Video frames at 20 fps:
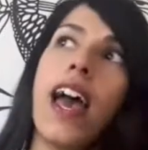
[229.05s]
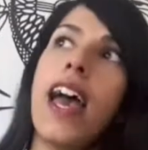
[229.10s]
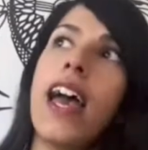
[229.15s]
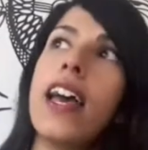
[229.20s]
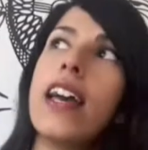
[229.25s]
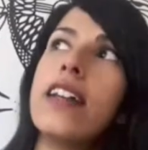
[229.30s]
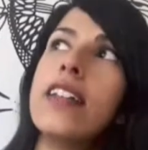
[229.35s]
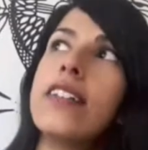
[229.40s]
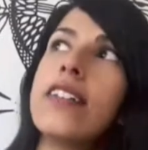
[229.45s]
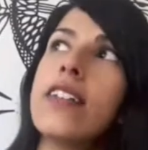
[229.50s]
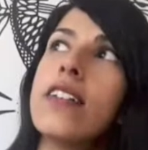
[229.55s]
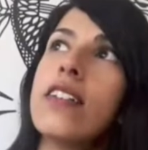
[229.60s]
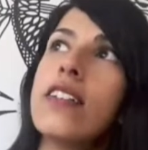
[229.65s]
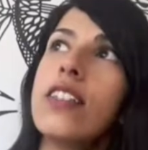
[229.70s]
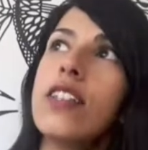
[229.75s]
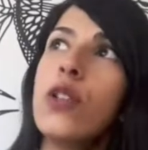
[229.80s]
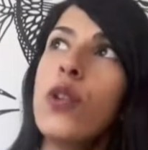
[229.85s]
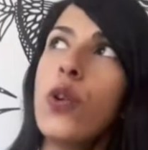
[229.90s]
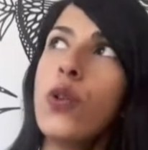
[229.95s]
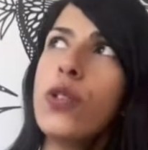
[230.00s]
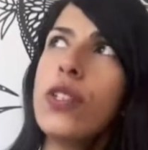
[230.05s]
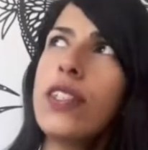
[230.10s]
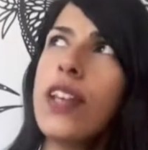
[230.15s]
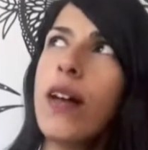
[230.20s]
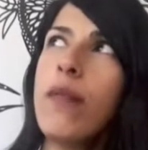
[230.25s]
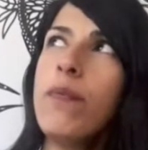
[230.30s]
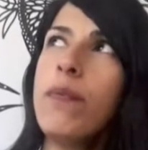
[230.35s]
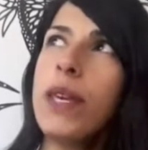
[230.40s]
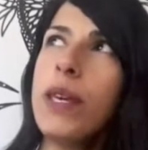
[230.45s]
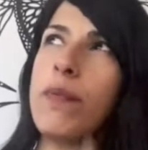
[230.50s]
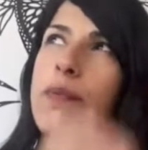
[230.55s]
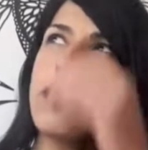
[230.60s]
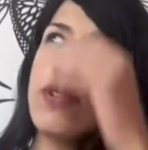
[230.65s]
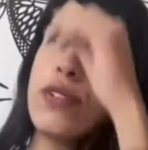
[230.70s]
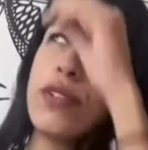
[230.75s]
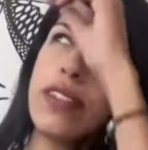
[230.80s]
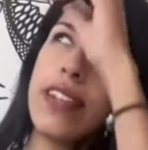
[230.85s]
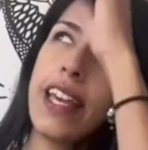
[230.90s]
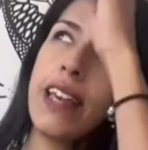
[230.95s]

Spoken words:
And some people,